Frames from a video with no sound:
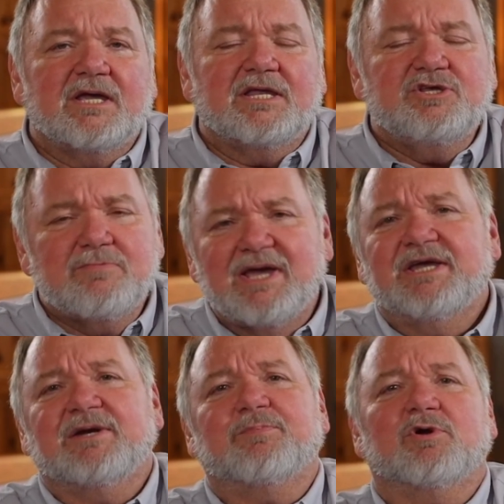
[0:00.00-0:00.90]
And you make
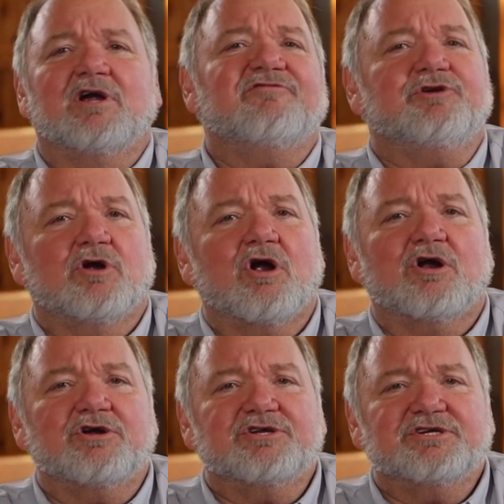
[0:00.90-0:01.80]
it a prayer of your
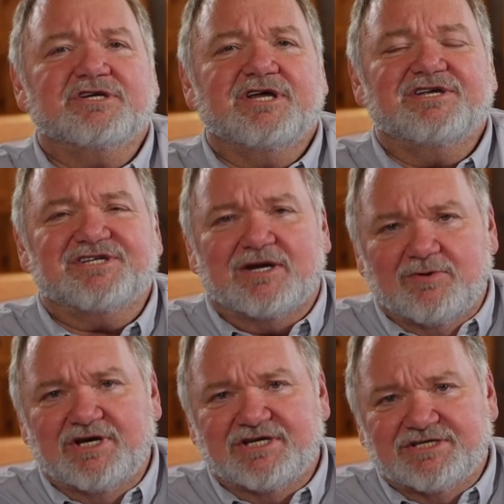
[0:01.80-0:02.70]
heart as I
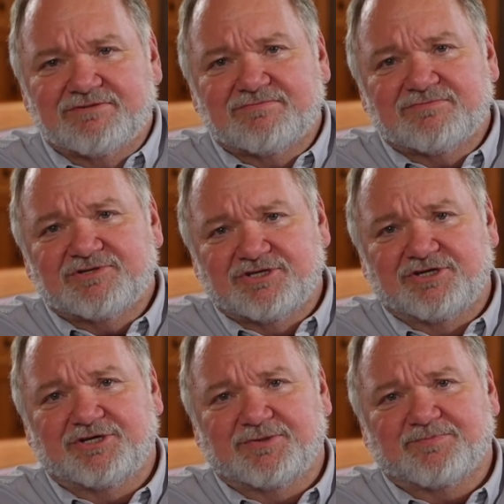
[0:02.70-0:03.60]
read it to
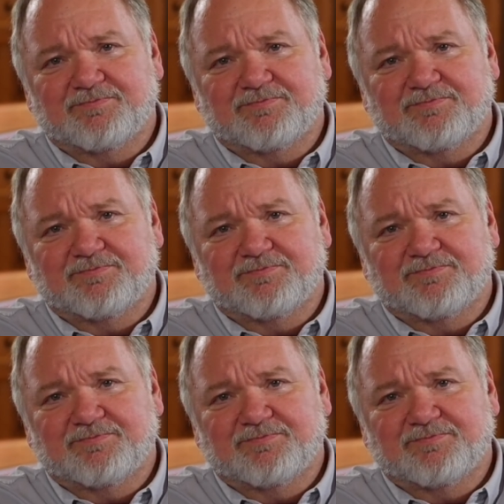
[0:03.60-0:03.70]
you.